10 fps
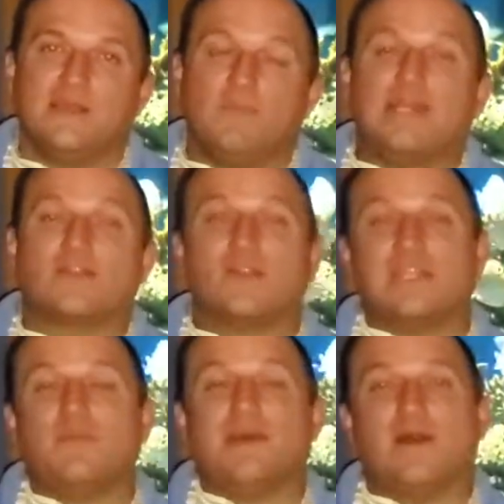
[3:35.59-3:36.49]
By learning
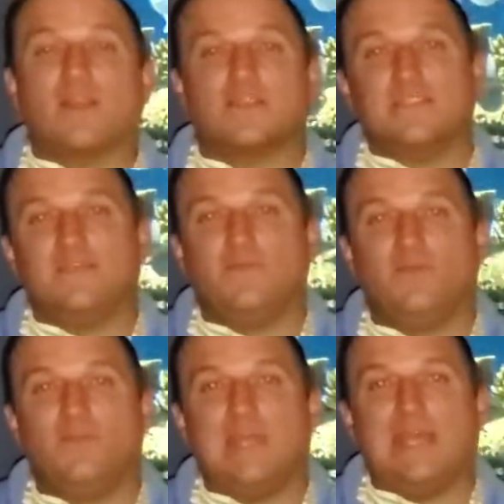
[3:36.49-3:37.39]
about our
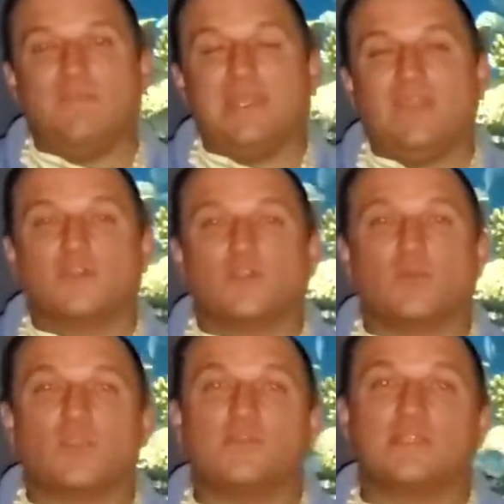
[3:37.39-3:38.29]
seafood and making sure
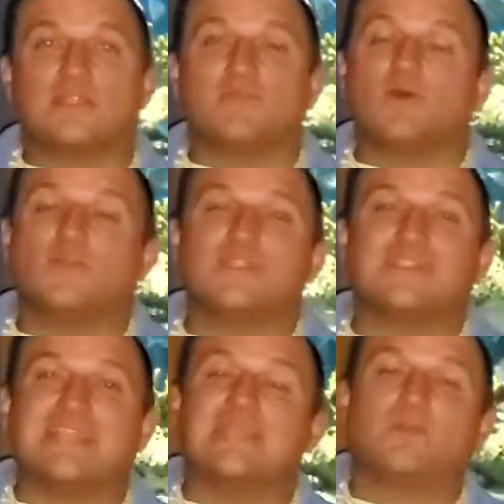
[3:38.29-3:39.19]
we're using the most
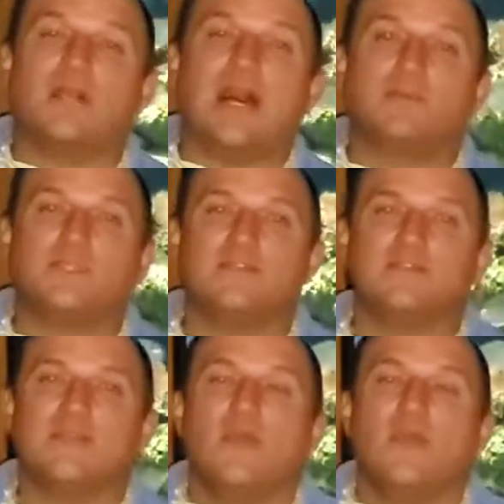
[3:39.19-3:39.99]
sustainable options,